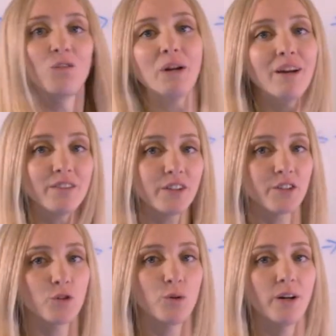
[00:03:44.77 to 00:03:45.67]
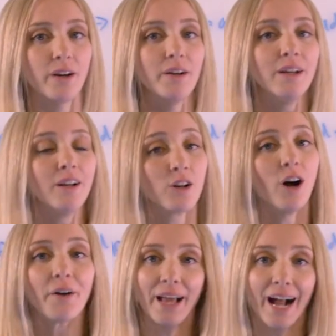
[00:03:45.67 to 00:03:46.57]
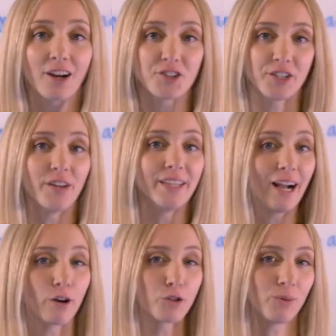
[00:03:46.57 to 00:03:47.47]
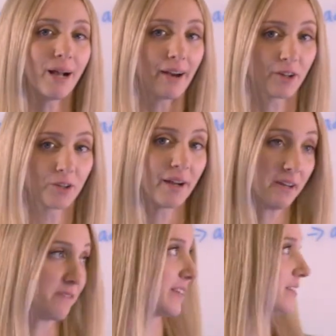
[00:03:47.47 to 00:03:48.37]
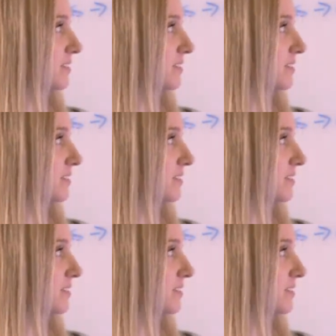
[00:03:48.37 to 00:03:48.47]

whatever your call to action on the actual ad creative is.